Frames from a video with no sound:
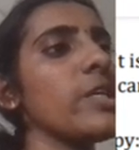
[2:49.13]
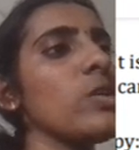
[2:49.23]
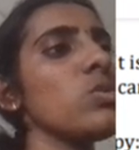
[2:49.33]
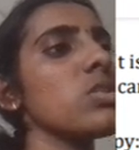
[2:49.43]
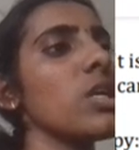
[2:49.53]

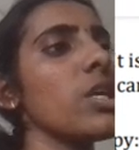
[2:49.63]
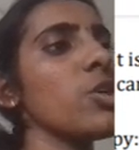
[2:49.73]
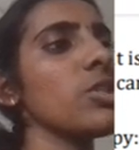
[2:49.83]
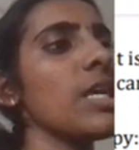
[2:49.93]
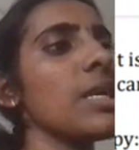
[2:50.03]
gives
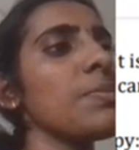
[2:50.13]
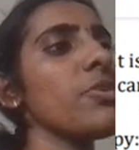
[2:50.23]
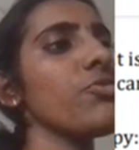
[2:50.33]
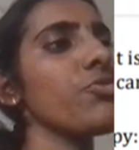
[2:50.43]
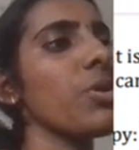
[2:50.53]

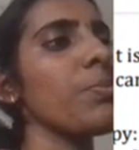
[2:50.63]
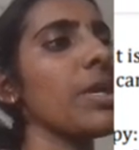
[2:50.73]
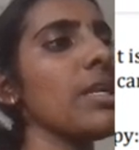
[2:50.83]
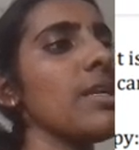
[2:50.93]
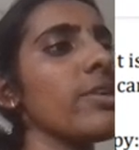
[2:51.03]
radiotherapy from
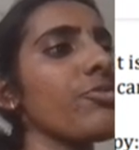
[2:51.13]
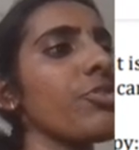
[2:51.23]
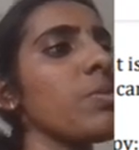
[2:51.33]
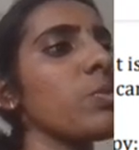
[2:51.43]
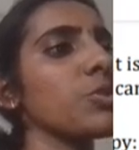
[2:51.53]
many
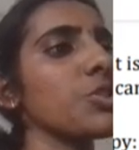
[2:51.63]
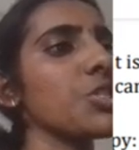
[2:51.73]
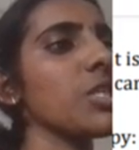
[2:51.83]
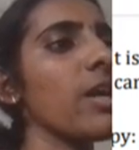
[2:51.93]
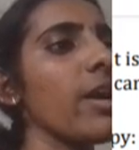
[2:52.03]
different
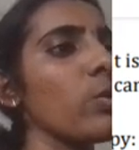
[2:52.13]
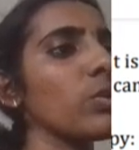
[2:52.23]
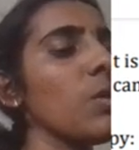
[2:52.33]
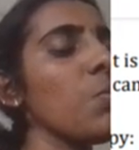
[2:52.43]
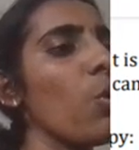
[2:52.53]
positions
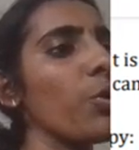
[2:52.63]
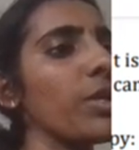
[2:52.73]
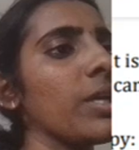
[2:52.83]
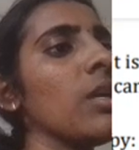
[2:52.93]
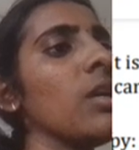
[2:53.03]
around the body.